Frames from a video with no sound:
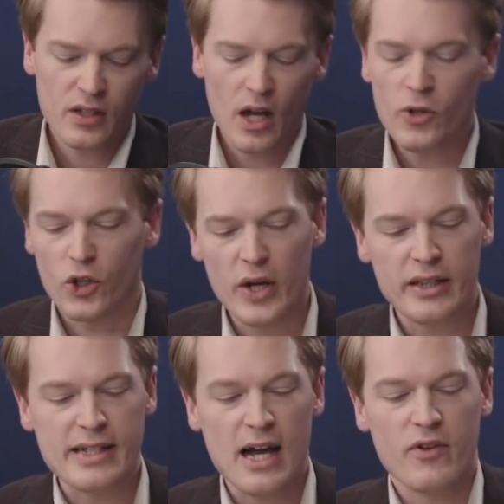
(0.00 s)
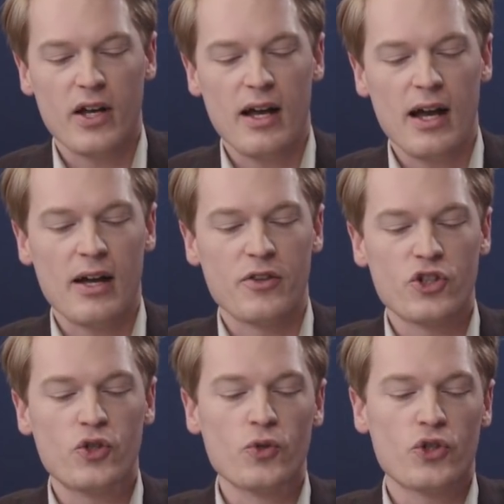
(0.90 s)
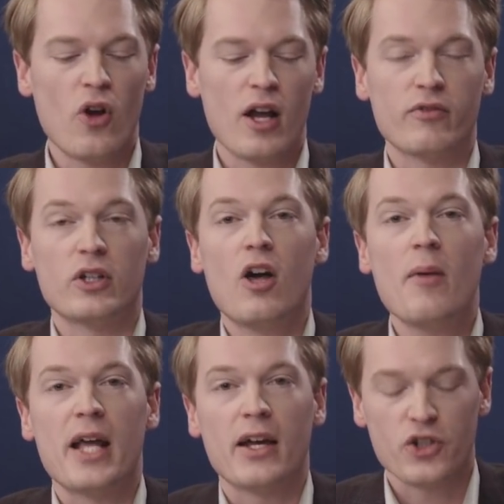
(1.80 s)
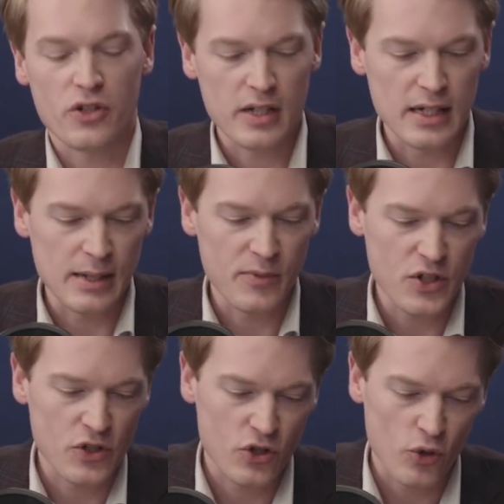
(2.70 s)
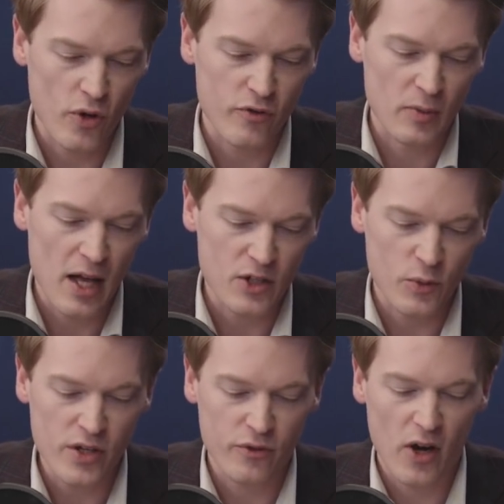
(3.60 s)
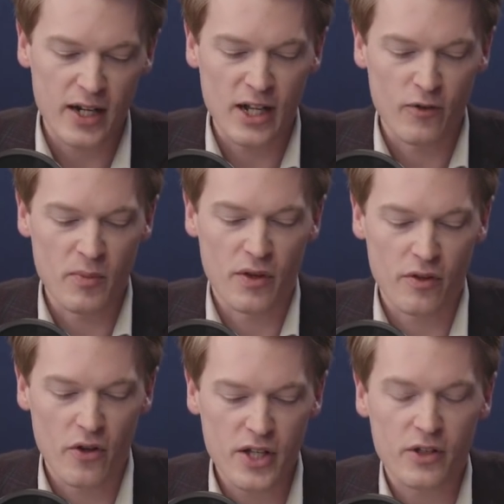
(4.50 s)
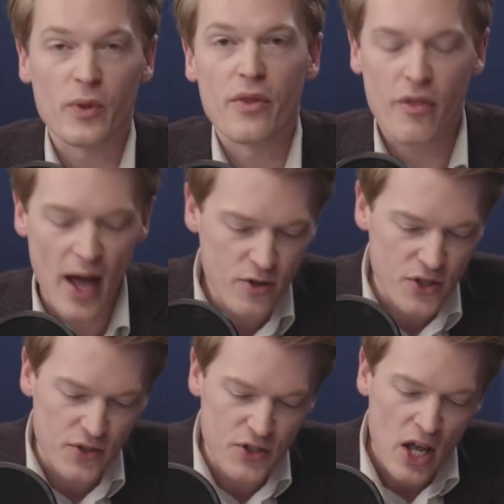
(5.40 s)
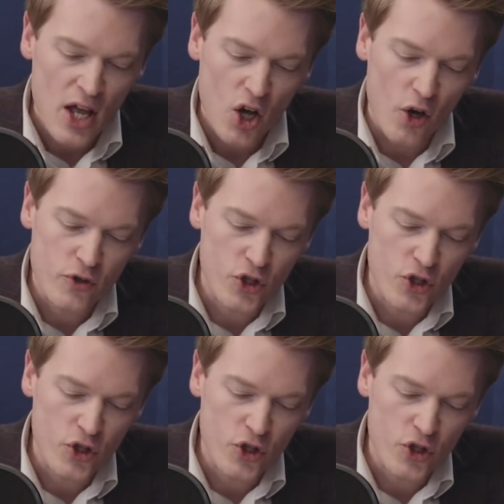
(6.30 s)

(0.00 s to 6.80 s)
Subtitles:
I want to quickly cover the school strike for climate action. This is a story from last week, Friday, November the 30th, when thousands of